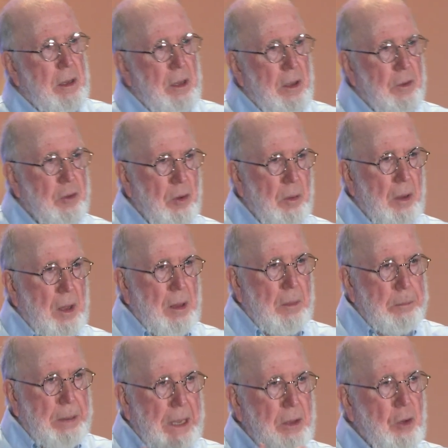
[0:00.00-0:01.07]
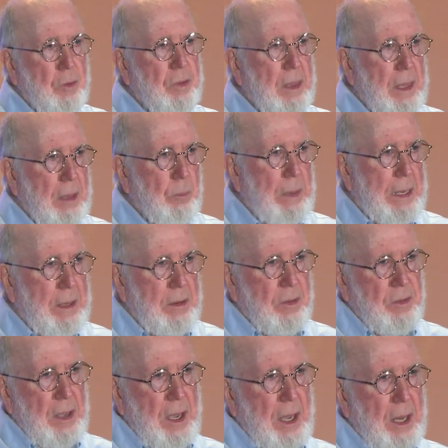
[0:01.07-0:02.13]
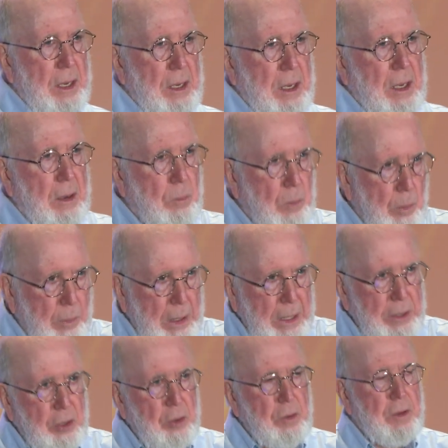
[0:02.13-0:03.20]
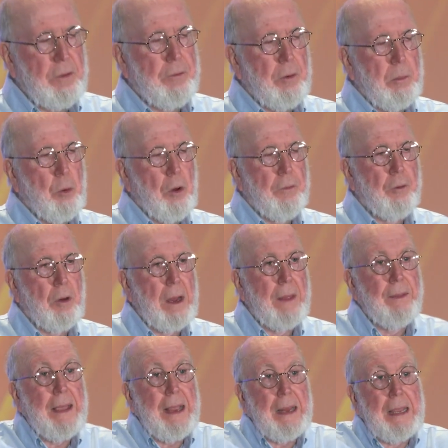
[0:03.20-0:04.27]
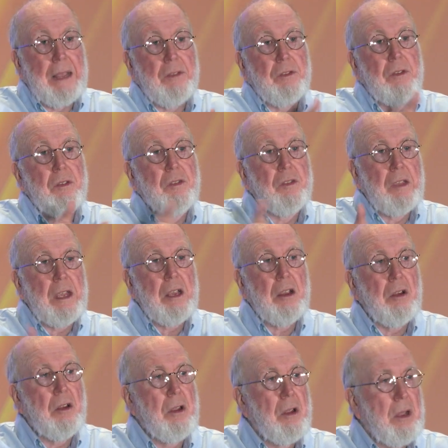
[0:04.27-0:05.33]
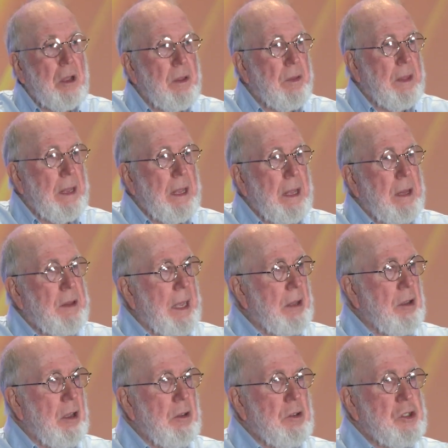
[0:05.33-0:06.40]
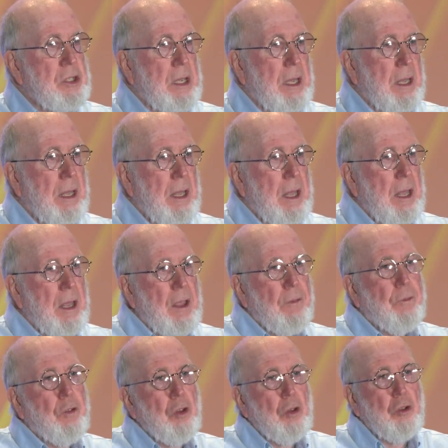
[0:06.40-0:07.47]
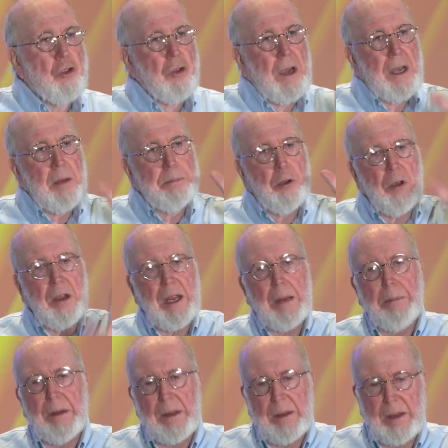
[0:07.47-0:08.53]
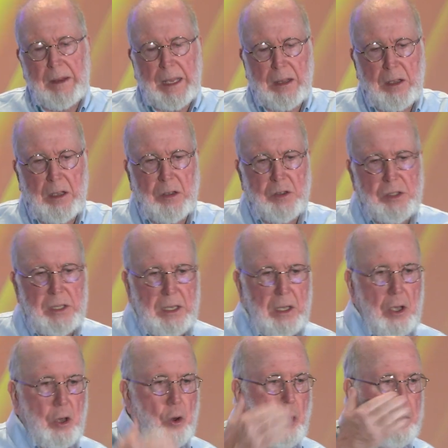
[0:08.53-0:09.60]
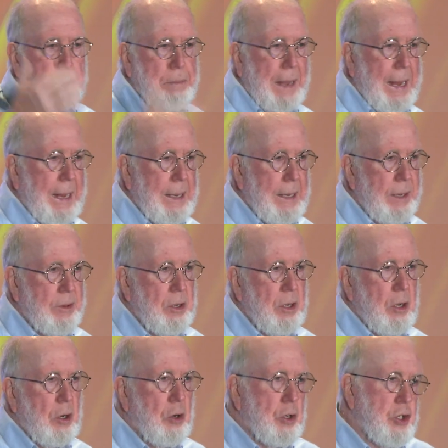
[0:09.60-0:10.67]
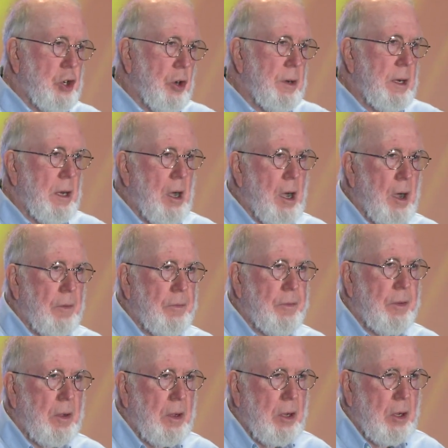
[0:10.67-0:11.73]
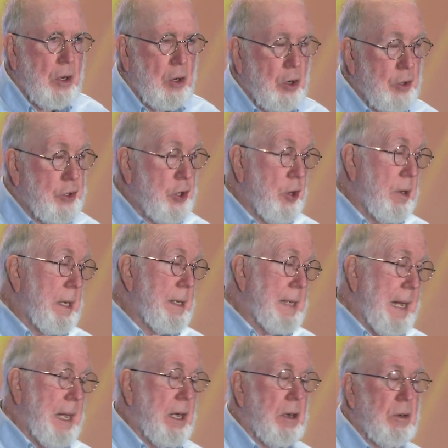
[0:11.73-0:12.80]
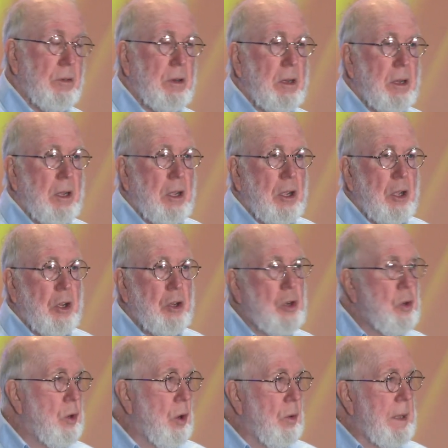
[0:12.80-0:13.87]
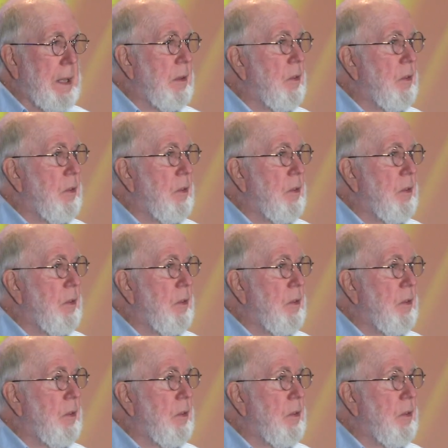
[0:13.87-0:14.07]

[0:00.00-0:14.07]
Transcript: So by using it, we can decide what we like to use it for more for, and that gets to steer the technology. If you try to prohibit the technology or ban it or turn it off or turn it down, you don't get to